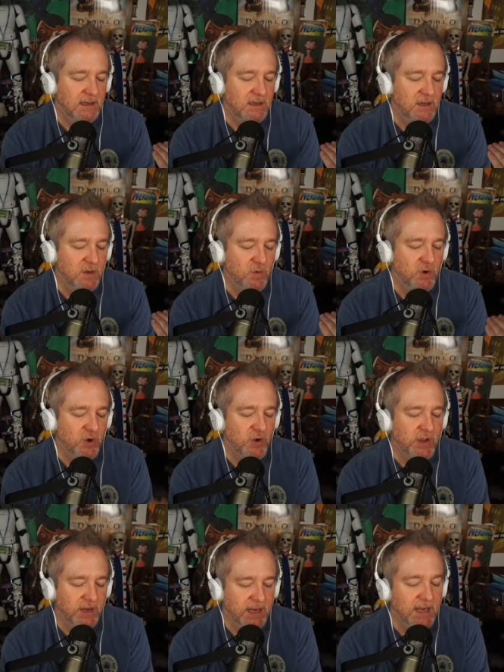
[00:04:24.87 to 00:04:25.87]
you
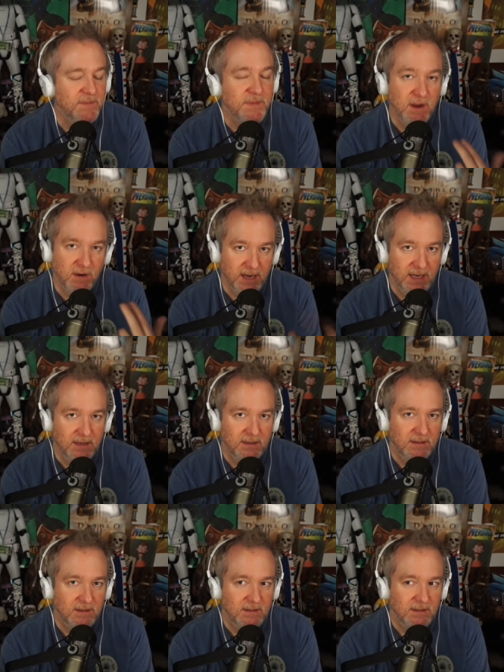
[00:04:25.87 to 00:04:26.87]
could, in theory,
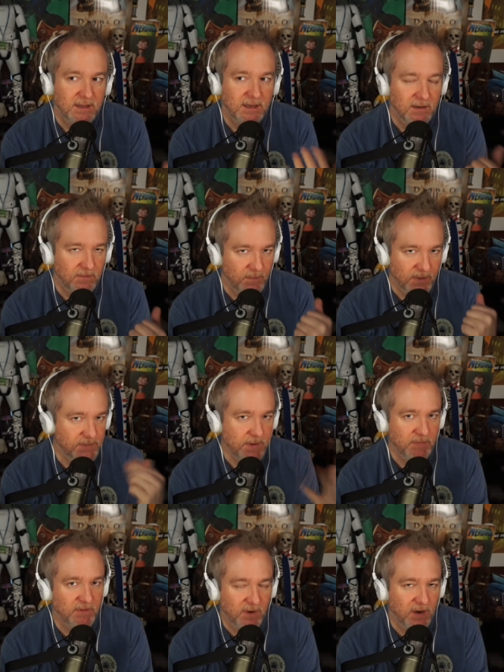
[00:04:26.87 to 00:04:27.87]
and a bunch of
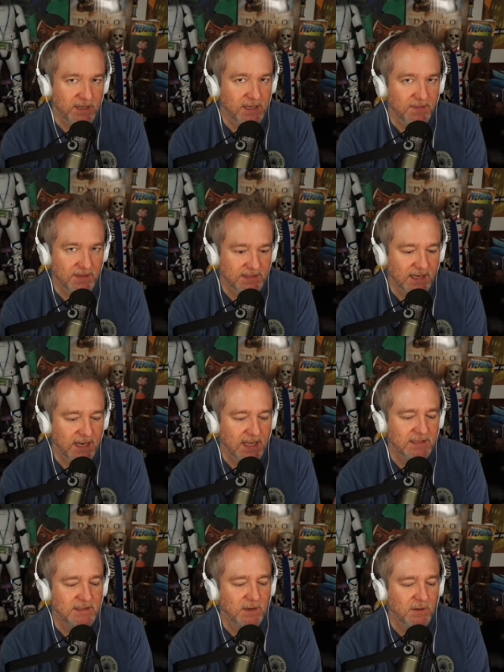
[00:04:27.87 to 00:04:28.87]
people have already done this, I
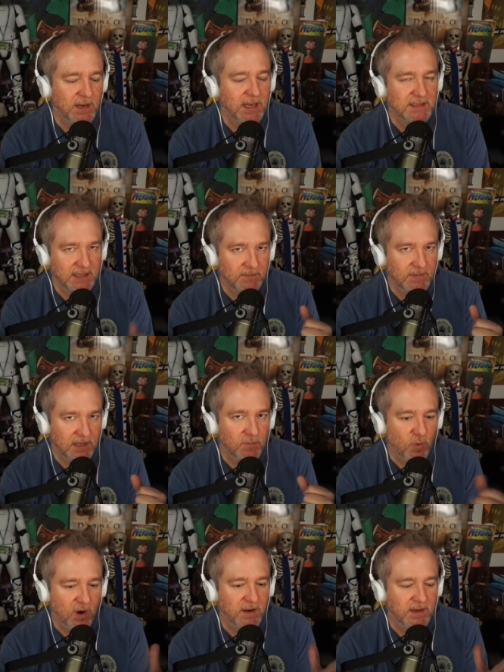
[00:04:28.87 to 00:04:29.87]
guess, so I guess it
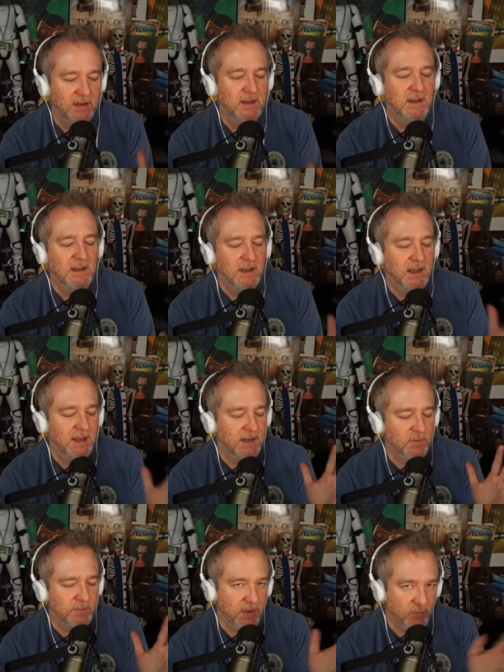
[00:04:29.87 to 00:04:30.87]
can work
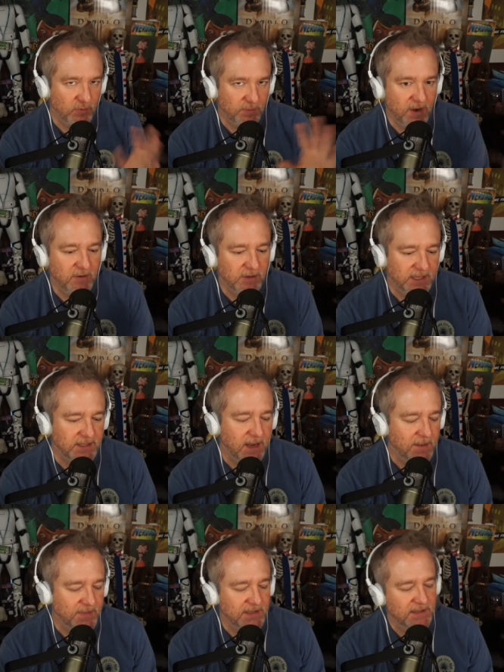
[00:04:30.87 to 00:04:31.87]
uh, with people with pre-release
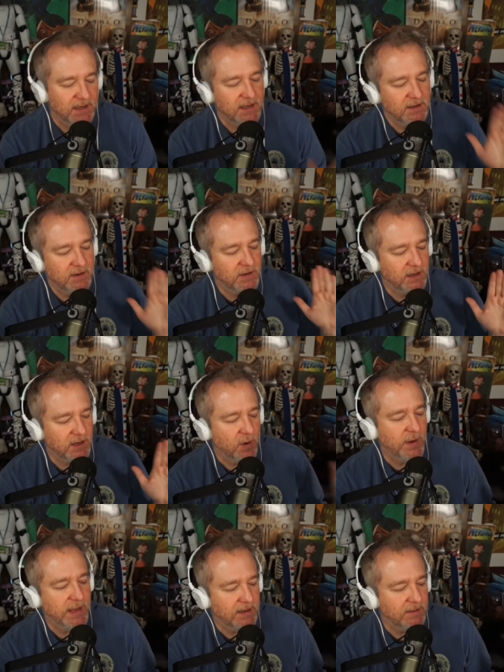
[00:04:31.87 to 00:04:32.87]
copies. You can
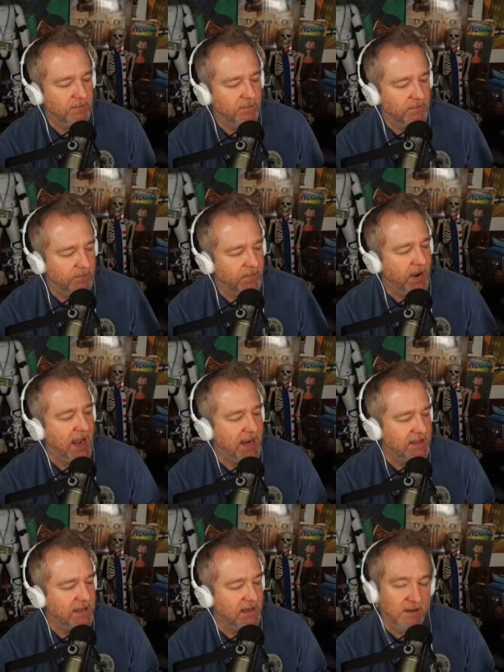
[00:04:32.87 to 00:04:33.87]
go in, buy
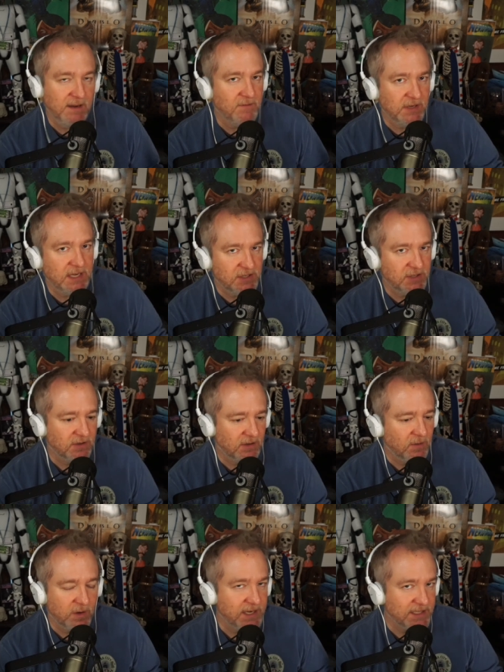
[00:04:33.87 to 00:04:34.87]
the even digital
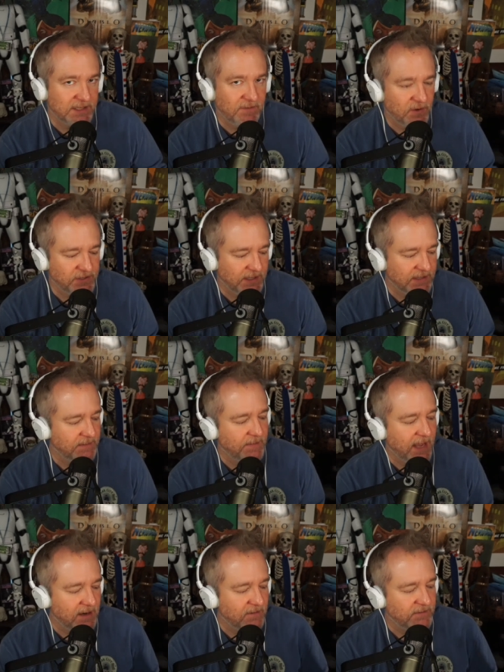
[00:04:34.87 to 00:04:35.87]
or disc version, doesn't
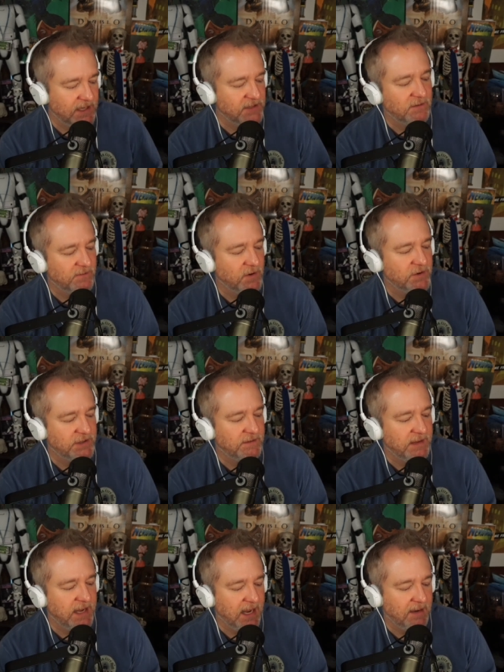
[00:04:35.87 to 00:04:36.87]
matter, digital version of
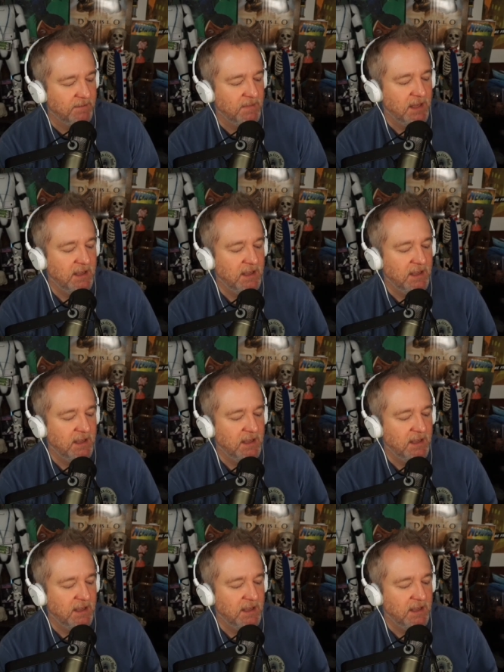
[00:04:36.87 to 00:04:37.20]
the game